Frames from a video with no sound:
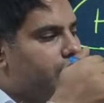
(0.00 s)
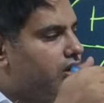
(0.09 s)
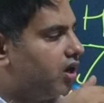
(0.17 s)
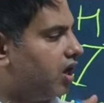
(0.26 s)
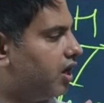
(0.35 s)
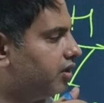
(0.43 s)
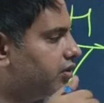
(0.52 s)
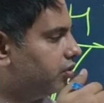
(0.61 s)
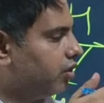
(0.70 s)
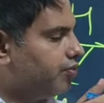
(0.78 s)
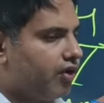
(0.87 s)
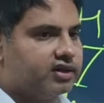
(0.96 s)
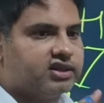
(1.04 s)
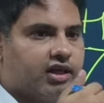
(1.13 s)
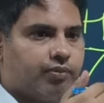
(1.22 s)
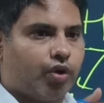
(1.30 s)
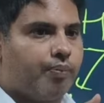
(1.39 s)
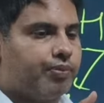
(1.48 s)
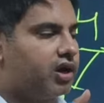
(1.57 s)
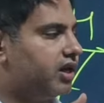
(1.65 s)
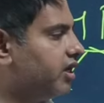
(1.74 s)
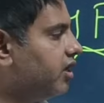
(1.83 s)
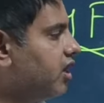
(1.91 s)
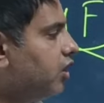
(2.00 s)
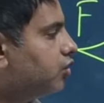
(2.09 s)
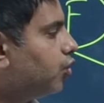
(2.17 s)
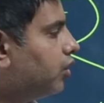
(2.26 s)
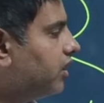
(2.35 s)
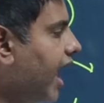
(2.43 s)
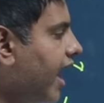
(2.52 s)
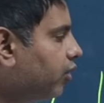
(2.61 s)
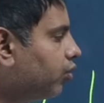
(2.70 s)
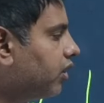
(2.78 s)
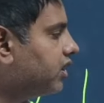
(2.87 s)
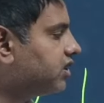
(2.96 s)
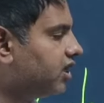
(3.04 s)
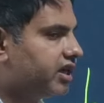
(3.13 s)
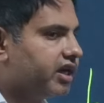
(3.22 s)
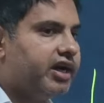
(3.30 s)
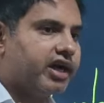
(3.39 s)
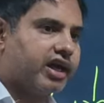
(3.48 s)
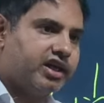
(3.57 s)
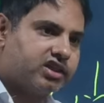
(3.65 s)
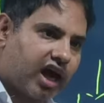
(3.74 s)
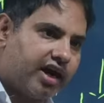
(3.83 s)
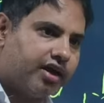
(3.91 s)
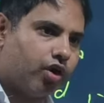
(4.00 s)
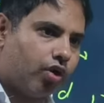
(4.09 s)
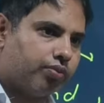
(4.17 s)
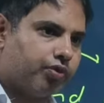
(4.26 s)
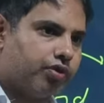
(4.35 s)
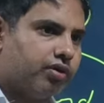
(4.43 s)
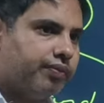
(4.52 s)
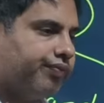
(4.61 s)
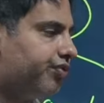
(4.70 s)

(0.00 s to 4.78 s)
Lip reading: functioning properly, so that could result in decreased cardiac output.